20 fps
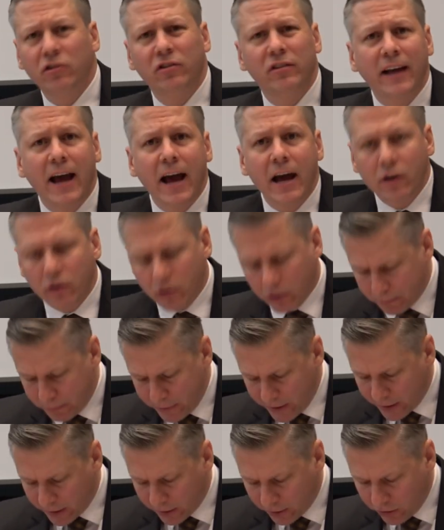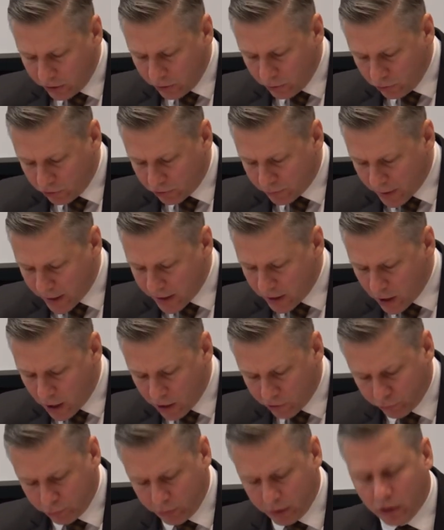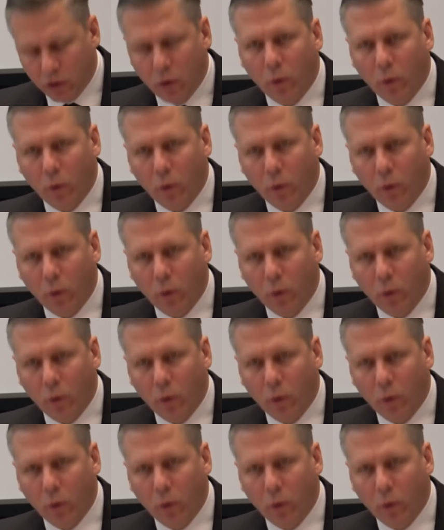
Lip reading: standard being used by the Austrian